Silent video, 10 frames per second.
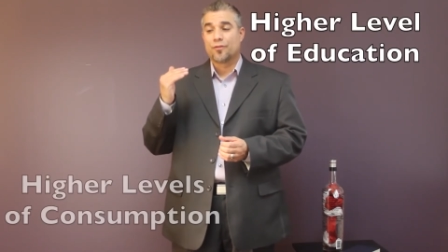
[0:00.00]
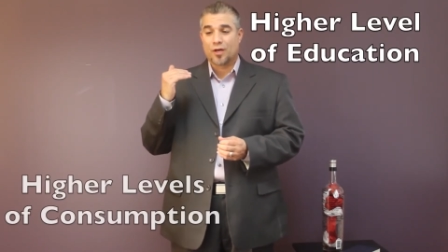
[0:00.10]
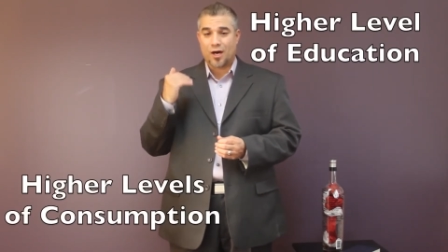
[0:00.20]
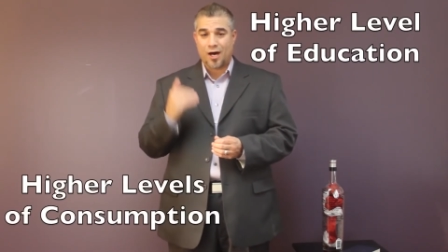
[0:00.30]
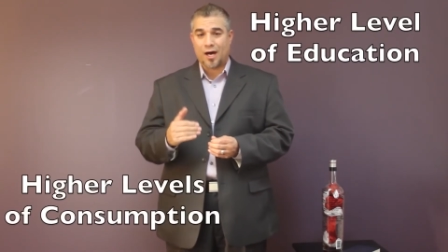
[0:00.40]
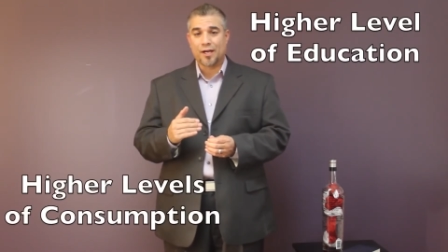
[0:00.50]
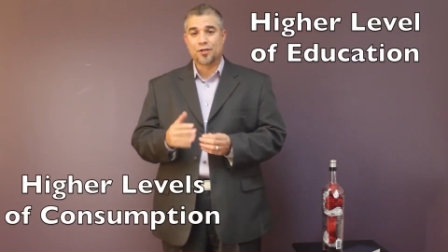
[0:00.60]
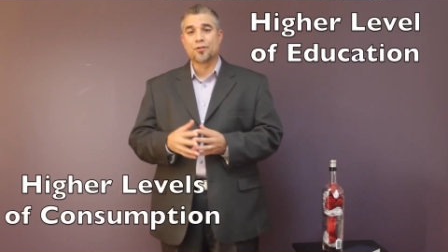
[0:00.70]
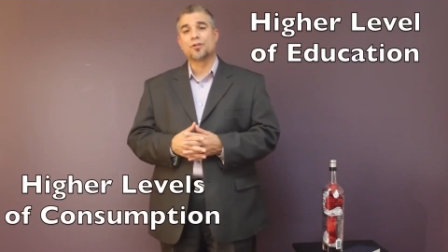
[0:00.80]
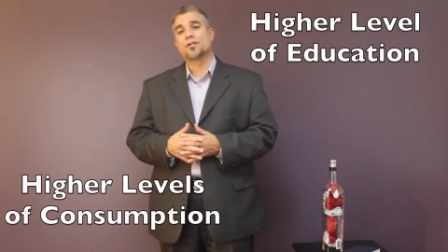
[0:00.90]
the
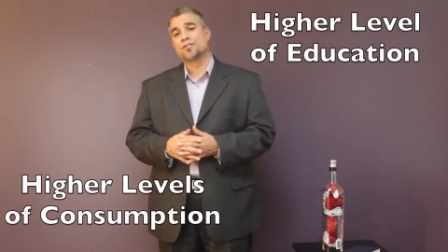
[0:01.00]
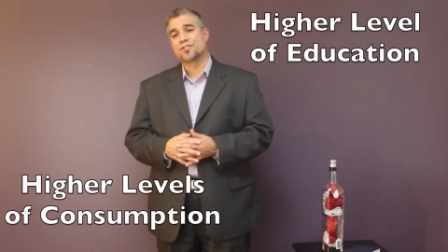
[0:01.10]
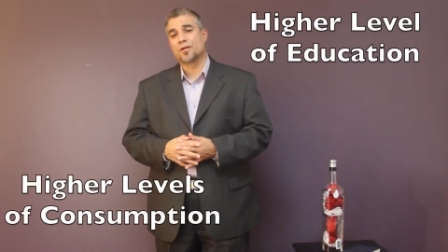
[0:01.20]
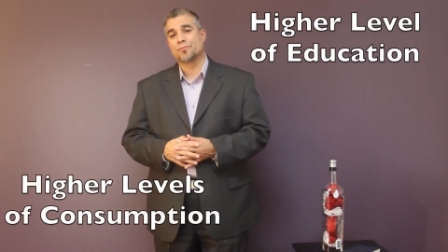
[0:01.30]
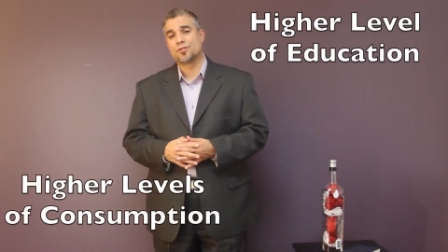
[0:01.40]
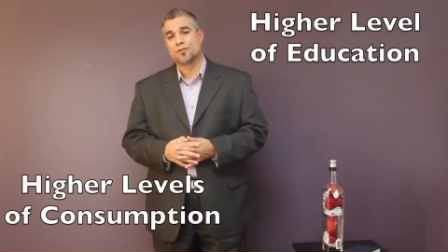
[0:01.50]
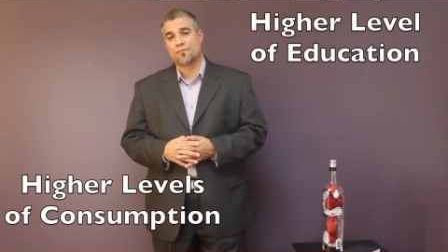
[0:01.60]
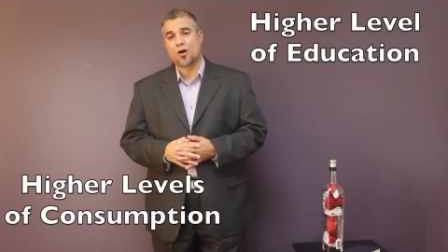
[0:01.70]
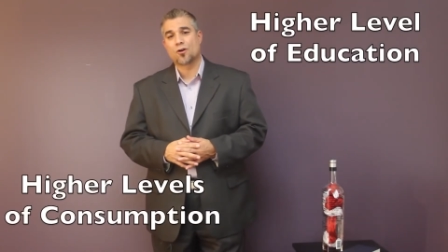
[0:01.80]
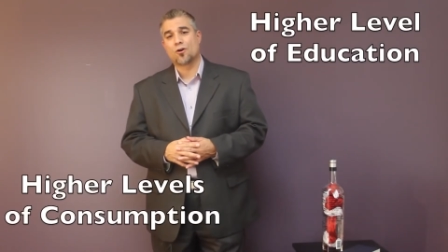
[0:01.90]
higher the consumption
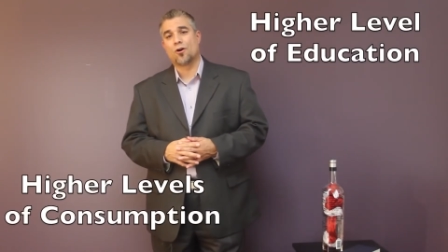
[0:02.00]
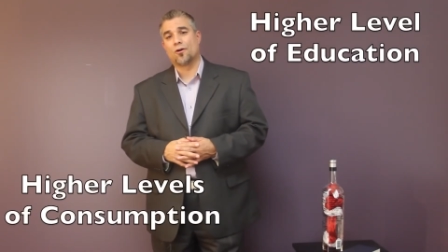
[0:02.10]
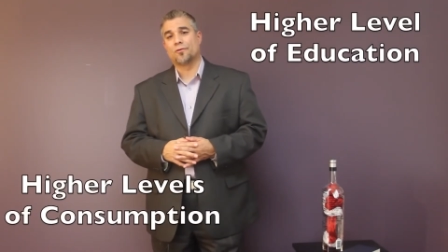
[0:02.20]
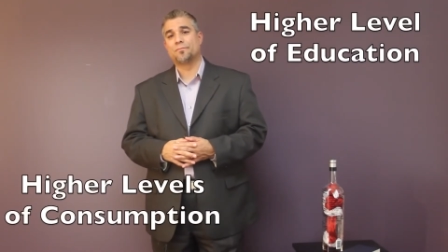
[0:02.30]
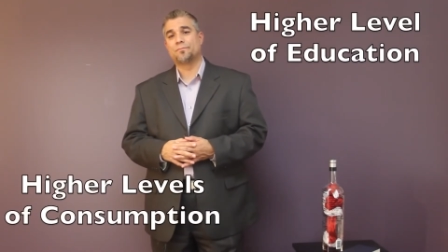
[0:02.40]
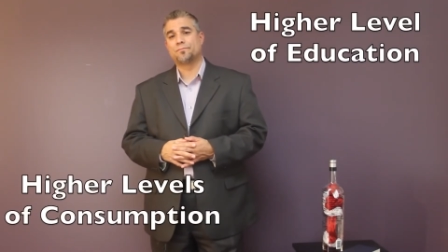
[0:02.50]
of alcohol.